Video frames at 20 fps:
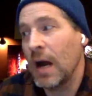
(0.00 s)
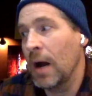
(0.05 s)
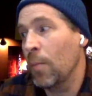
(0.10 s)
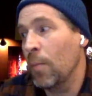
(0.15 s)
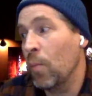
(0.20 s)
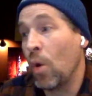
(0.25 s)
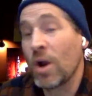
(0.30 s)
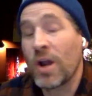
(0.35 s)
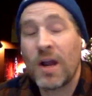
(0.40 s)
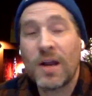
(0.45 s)

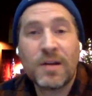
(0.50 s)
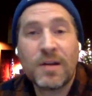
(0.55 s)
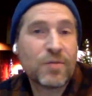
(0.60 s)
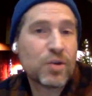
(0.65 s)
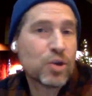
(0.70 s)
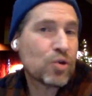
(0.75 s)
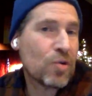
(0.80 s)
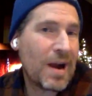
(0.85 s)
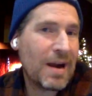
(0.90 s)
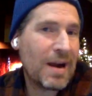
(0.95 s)
What kind of
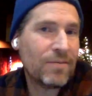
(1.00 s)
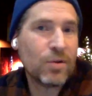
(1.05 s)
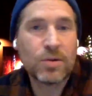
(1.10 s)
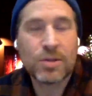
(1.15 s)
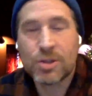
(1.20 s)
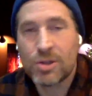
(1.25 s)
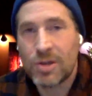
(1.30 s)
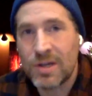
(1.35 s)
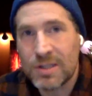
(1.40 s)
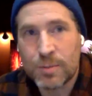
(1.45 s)
travel or
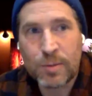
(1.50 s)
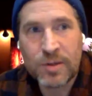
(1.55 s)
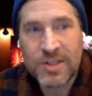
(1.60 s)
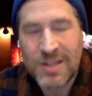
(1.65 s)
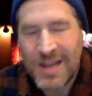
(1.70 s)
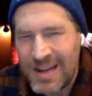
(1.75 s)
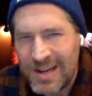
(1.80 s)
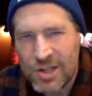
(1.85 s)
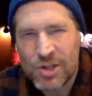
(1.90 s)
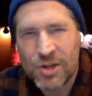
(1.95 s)

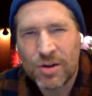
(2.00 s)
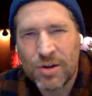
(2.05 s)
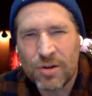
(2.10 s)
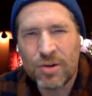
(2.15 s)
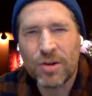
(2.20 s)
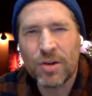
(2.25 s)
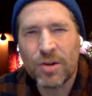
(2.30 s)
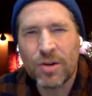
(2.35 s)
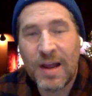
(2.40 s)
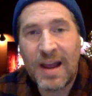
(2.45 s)
transportation are
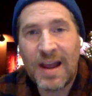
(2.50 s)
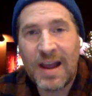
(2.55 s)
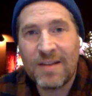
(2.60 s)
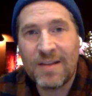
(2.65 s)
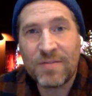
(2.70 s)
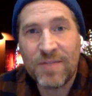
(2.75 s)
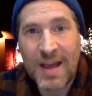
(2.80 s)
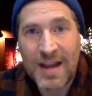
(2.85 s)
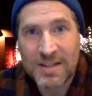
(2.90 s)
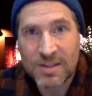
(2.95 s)
you going to have,
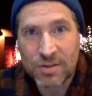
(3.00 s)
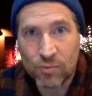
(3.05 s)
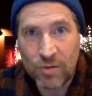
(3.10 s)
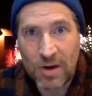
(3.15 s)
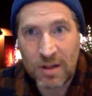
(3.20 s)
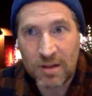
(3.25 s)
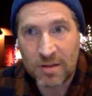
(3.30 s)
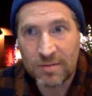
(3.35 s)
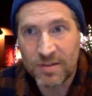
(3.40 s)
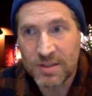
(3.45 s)
if that's
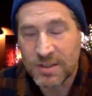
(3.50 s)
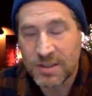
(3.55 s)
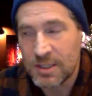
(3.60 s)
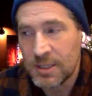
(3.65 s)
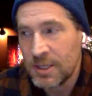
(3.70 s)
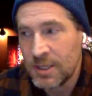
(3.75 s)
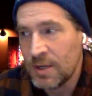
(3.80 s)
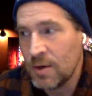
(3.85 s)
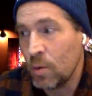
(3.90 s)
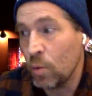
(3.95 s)
relevant?
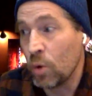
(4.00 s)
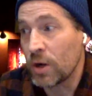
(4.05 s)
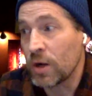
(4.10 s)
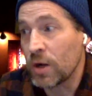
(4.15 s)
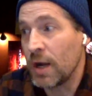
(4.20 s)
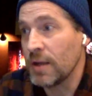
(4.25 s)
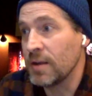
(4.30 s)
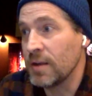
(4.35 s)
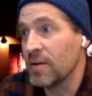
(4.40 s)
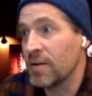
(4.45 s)
What
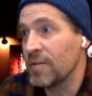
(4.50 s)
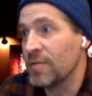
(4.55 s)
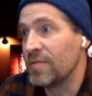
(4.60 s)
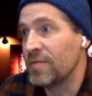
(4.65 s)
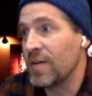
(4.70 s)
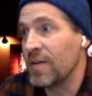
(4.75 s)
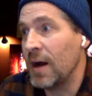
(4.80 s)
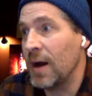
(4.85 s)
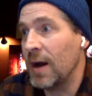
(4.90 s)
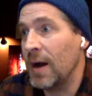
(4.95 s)
kind of
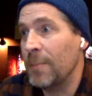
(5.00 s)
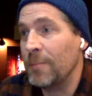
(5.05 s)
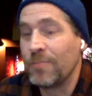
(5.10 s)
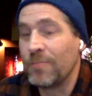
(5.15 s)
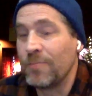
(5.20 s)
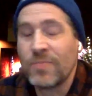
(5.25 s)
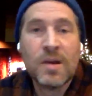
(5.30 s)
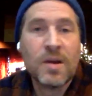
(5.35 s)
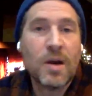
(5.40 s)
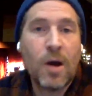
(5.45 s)

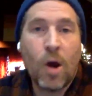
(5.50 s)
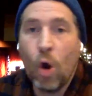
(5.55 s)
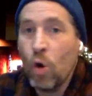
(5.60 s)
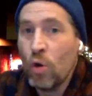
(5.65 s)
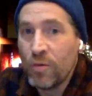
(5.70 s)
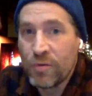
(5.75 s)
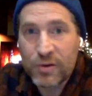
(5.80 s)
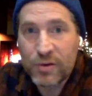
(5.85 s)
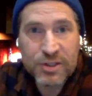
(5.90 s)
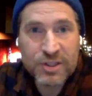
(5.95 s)

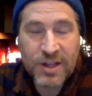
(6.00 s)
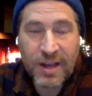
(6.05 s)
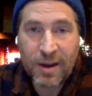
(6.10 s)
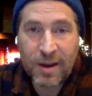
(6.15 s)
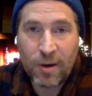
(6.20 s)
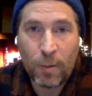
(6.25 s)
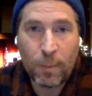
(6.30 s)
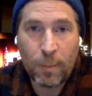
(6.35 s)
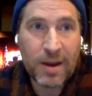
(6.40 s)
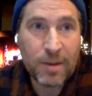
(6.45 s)

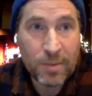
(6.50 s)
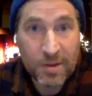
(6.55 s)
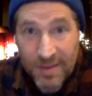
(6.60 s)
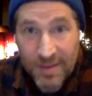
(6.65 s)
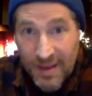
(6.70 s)
overscale payment?